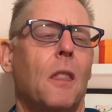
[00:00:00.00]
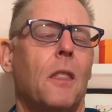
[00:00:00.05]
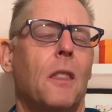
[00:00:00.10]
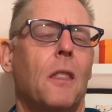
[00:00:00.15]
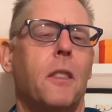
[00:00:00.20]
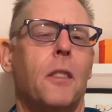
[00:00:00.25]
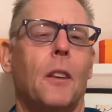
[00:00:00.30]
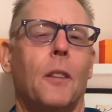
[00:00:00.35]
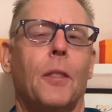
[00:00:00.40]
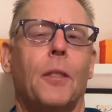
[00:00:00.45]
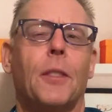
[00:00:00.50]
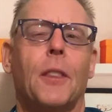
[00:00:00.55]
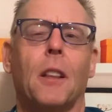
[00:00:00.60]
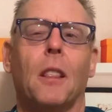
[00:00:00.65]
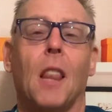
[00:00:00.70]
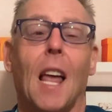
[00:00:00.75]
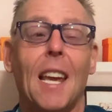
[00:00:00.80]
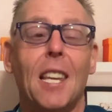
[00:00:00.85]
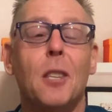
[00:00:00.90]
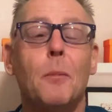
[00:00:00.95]
the, the
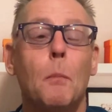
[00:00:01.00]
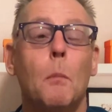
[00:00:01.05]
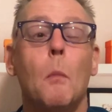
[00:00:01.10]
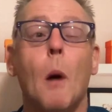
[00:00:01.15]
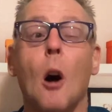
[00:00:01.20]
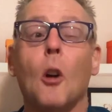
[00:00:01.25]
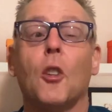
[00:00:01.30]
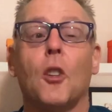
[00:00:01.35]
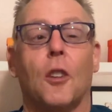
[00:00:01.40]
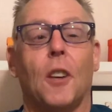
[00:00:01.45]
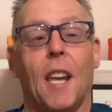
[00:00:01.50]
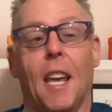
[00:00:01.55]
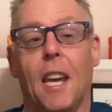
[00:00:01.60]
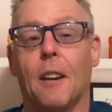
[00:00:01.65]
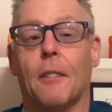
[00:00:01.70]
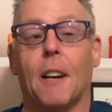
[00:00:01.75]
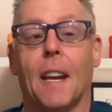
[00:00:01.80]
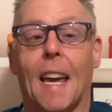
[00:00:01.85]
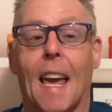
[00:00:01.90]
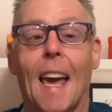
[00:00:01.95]
less modern
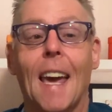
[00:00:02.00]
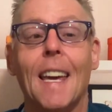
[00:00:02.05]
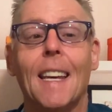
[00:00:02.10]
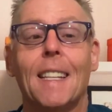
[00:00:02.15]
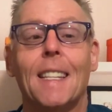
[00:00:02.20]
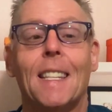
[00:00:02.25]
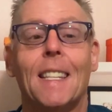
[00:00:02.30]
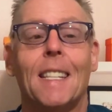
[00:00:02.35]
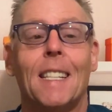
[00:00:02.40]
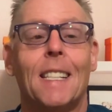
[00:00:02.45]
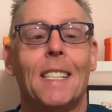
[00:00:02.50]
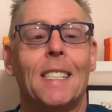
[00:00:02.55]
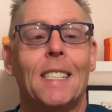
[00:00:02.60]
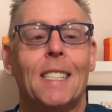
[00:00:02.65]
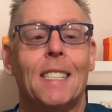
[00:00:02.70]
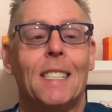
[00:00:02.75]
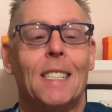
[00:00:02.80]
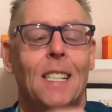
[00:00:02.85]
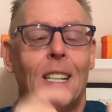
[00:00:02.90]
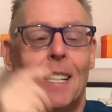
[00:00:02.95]
hearing aids,
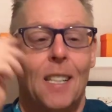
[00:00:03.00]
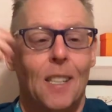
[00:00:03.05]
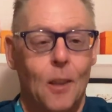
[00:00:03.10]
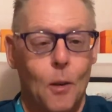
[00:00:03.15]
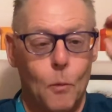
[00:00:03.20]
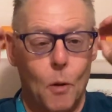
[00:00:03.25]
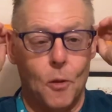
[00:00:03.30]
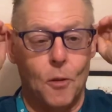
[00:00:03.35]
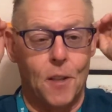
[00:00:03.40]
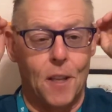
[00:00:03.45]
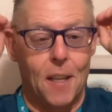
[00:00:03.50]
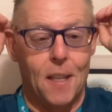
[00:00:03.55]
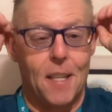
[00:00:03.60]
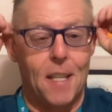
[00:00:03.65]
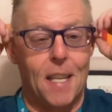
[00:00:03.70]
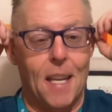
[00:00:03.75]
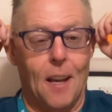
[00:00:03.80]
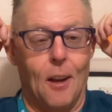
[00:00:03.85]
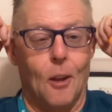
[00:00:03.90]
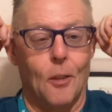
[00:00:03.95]
the ones that
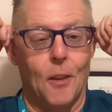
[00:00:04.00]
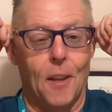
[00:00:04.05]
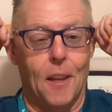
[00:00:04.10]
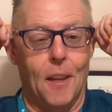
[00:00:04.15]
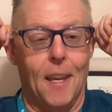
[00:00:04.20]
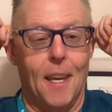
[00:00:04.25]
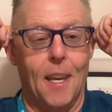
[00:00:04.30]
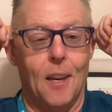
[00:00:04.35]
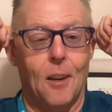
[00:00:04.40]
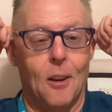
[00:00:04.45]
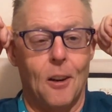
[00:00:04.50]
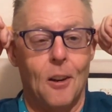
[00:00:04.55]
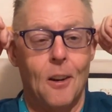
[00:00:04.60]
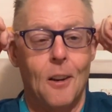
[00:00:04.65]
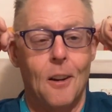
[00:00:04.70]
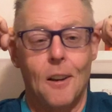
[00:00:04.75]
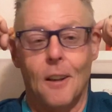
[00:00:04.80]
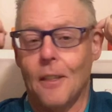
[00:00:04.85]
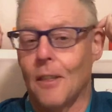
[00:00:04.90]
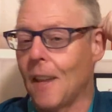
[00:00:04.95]
sit on the ear
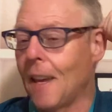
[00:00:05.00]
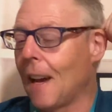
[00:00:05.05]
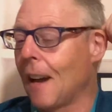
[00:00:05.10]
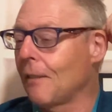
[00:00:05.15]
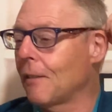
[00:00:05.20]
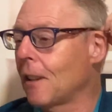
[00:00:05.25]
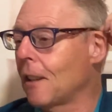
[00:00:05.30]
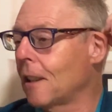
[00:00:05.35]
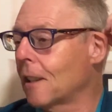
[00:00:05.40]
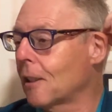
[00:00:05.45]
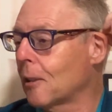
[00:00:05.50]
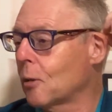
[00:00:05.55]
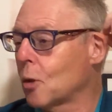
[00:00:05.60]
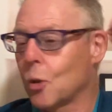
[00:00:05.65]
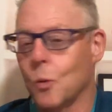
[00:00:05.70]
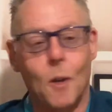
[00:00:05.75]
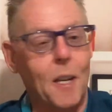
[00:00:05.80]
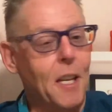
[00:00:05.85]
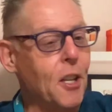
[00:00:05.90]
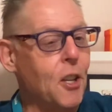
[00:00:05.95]
and they have the little
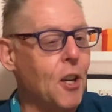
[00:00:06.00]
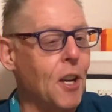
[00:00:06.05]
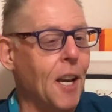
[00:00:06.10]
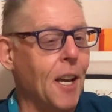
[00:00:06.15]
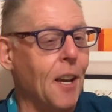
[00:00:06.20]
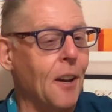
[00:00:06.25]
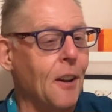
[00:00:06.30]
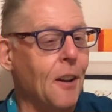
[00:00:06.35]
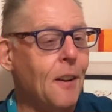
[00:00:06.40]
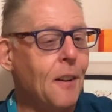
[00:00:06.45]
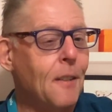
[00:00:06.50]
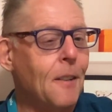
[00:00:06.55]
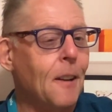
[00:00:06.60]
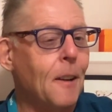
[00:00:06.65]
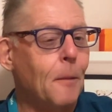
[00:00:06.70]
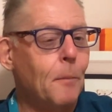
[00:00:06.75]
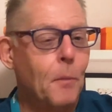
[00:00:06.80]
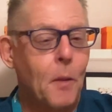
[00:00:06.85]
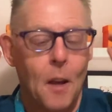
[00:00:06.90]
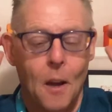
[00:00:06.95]
switch here,
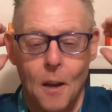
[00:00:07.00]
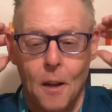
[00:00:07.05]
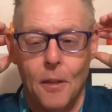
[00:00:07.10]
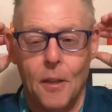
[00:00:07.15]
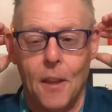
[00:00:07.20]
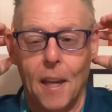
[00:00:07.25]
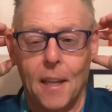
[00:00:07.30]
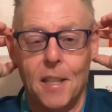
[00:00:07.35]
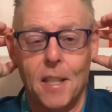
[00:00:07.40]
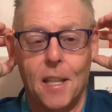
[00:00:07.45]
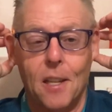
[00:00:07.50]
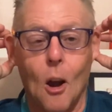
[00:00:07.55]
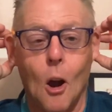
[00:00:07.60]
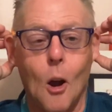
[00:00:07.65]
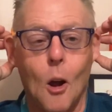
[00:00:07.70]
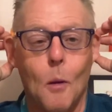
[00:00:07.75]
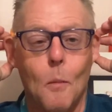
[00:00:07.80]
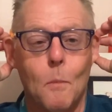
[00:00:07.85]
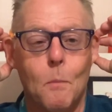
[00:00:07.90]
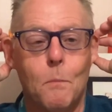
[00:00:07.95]
they
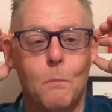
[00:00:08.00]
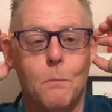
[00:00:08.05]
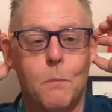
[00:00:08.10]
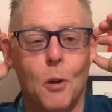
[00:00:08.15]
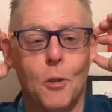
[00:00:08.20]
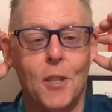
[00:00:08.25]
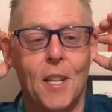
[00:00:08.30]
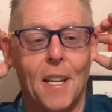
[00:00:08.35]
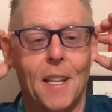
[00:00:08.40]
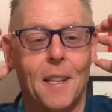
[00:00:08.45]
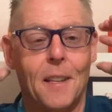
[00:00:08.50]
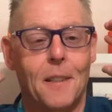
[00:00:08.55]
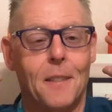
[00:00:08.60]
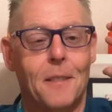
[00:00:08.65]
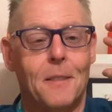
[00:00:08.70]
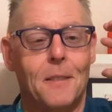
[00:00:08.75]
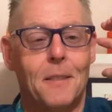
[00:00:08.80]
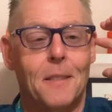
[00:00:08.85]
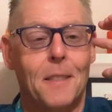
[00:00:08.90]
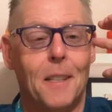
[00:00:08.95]
start buzzing
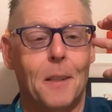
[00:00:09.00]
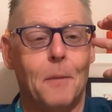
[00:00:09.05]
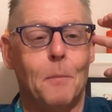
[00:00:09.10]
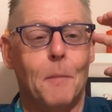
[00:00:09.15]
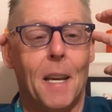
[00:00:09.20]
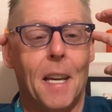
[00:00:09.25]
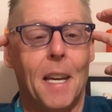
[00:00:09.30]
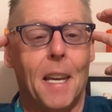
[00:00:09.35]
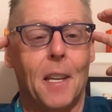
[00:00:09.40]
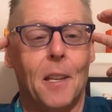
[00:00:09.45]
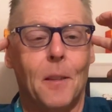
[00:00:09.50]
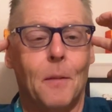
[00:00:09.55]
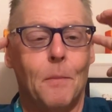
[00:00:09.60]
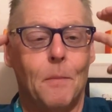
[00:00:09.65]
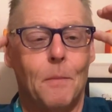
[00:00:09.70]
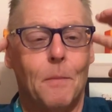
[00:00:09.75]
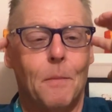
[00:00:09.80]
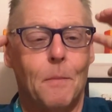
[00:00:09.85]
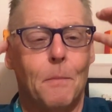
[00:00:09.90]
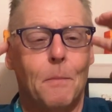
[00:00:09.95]
and making
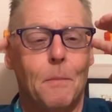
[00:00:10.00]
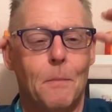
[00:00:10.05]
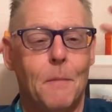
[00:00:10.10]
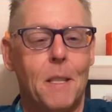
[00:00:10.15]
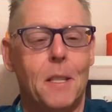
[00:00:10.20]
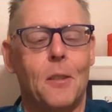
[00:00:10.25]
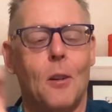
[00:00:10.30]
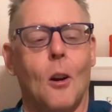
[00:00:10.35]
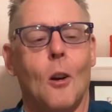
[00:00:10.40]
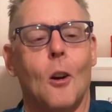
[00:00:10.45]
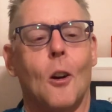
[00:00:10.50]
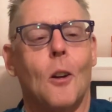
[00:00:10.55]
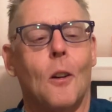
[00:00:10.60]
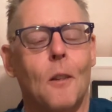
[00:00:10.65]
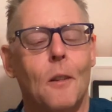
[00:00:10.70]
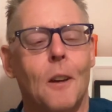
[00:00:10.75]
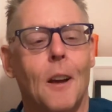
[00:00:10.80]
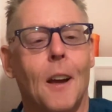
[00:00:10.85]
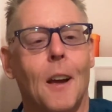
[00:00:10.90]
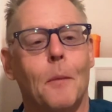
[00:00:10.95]
bizarre
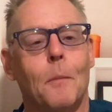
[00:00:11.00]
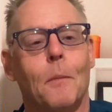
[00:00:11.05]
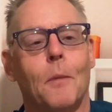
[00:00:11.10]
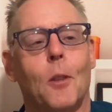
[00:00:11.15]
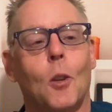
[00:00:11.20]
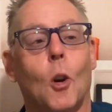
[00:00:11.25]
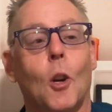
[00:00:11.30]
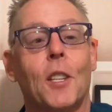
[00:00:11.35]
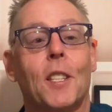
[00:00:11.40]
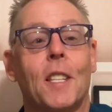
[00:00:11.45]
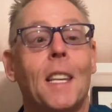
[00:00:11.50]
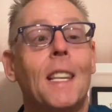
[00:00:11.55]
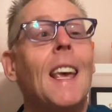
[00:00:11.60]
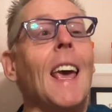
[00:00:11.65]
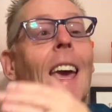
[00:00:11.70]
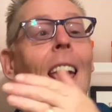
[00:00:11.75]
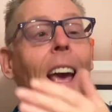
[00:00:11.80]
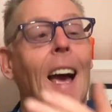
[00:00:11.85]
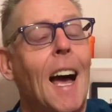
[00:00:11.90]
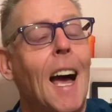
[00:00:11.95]
um, noises.
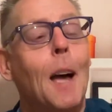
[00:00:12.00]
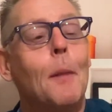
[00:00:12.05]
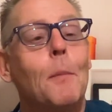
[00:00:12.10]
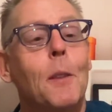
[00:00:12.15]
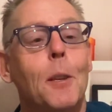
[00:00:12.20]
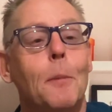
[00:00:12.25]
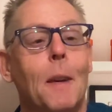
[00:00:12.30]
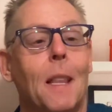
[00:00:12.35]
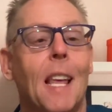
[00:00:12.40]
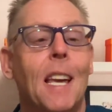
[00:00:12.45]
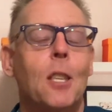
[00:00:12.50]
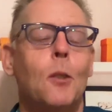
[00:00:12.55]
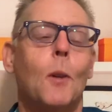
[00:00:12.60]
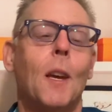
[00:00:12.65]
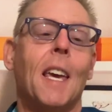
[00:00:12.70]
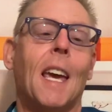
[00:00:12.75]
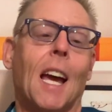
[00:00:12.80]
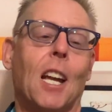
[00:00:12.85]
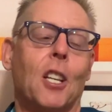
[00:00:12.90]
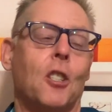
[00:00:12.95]
It happened to me last
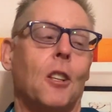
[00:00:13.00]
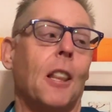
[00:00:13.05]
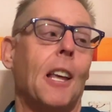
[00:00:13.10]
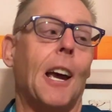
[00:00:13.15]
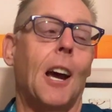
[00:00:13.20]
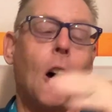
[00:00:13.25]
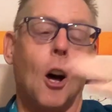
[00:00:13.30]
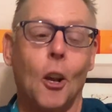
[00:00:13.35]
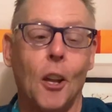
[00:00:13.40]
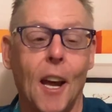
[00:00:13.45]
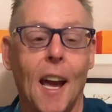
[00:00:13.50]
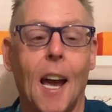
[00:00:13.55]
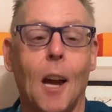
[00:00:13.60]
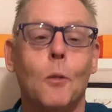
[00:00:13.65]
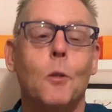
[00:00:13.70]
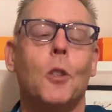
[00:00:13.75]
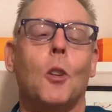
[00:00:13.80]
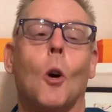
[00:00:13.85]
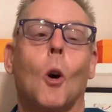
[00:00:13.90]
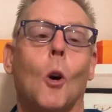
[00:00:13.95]
week actually on a
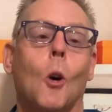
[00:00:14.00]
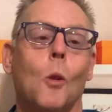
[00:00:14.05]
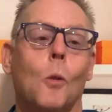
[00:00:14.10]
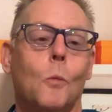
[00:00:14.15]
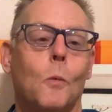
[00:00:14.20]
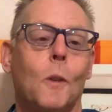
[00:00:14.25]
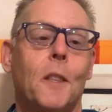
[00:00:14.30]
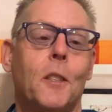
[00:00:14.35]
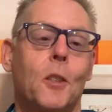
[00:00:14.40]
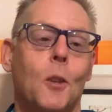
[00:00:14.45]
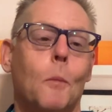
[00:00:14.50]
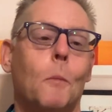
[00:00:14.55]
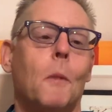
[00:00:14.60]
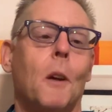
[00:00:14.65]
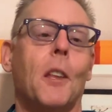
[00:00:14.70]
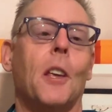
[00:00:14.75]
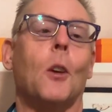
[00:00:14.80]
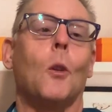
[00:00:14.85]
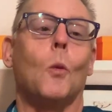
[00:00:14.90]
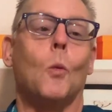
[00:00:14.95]
house call with
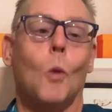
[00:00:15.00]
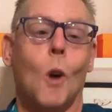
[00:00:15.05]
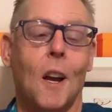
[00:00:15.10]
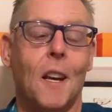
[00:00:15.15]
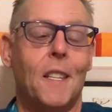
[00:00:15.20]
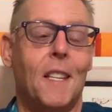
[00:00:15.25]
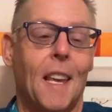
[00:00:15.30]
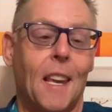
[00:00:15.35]
somebody who wears